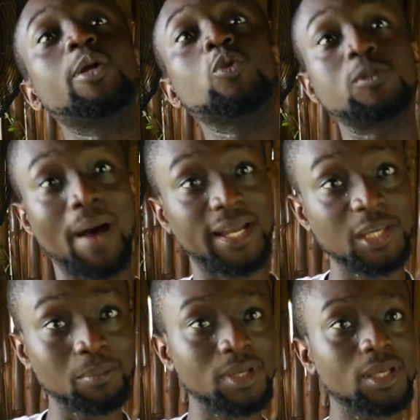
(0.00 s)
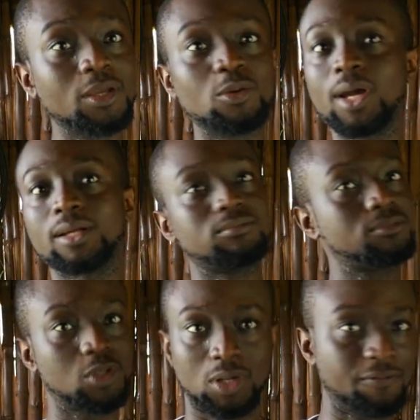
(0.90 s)
who's backing me, you can
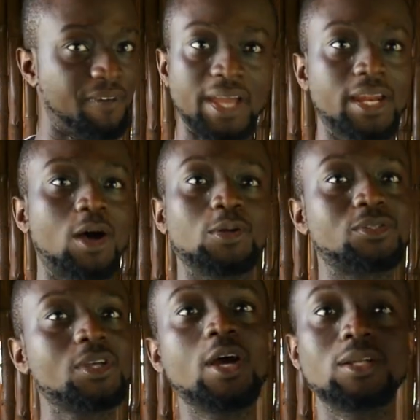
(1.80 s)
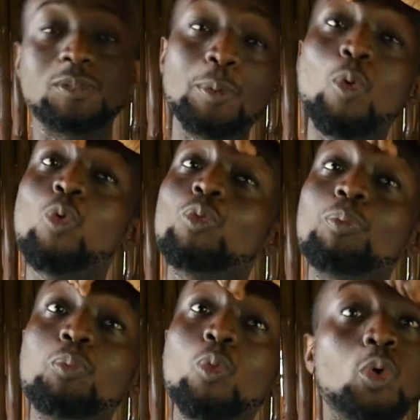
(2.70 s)
find out. These people
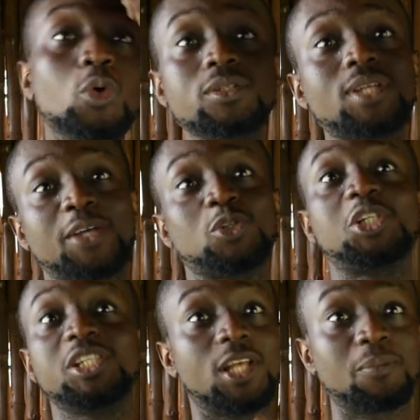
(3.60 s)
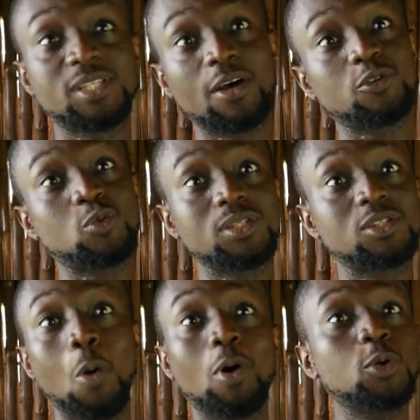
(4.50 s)
wouldn't associate themselves with
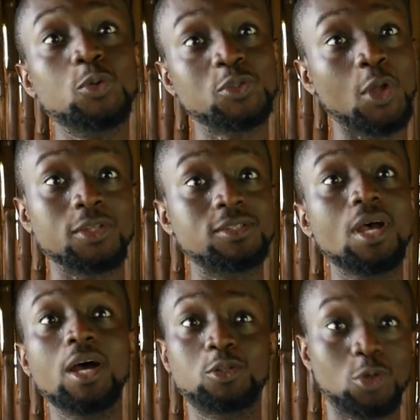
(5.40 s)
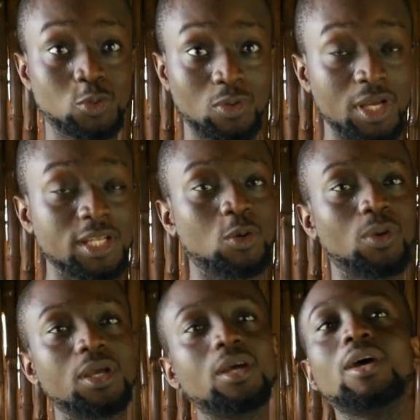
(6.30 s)
someone who's not trustworthy
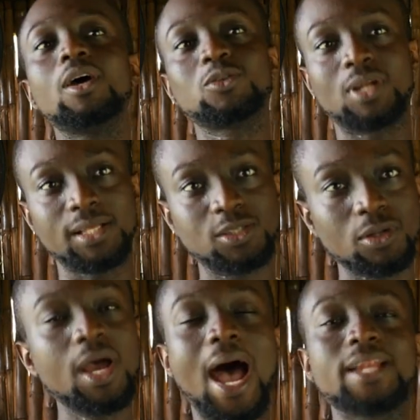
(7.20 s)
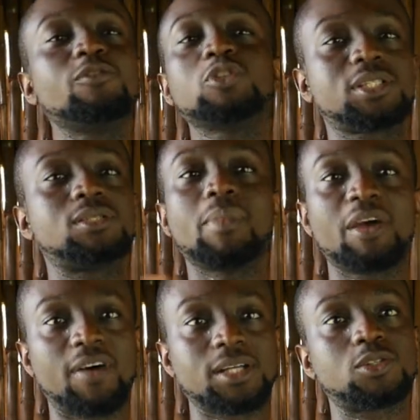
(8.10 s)
anyway. So and even just the mere
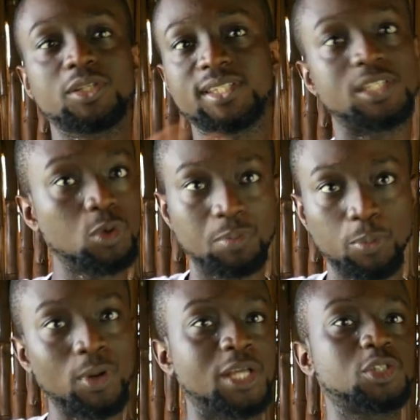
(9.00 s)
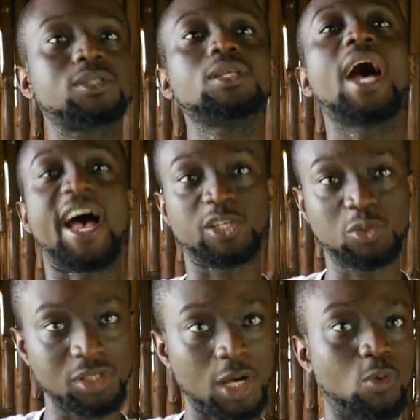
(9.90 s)
fact, just sitting with people and just
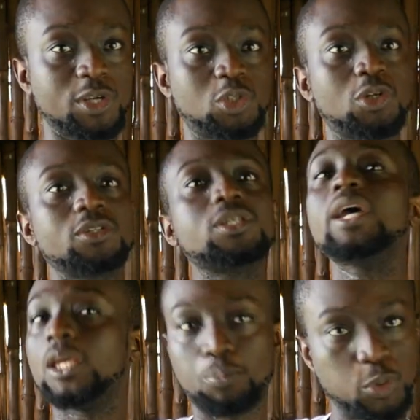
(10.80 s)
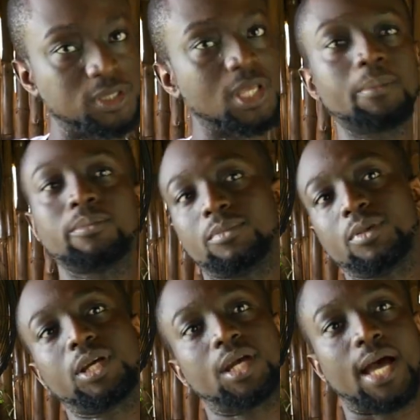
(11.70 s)
answering their questions, it puts them
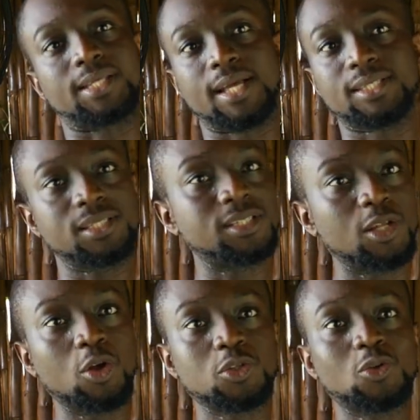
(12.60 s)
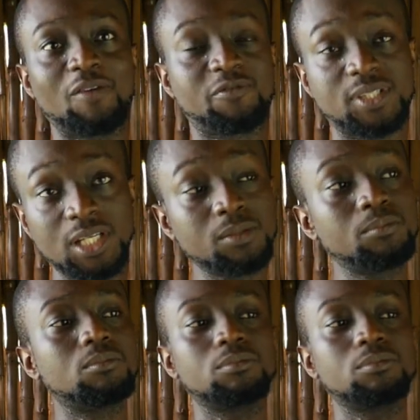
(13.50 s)
at ease a lot. So I've seen